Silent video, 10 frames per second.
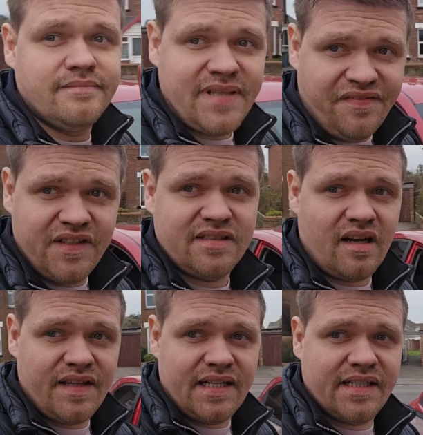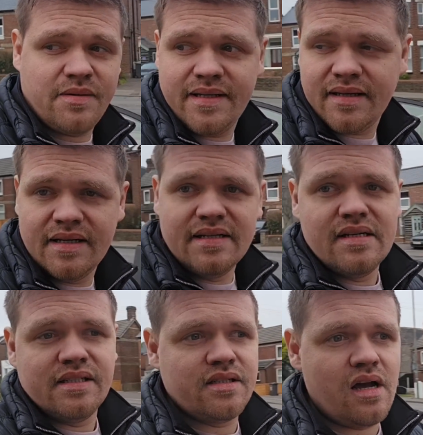definitely starting that next week.
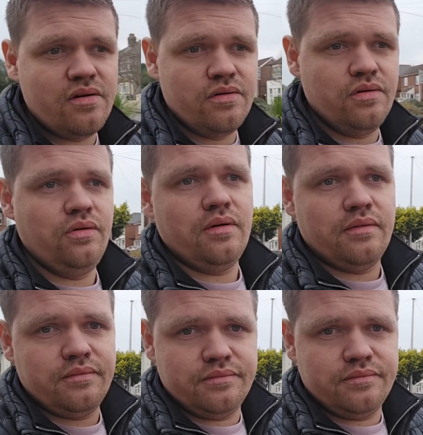So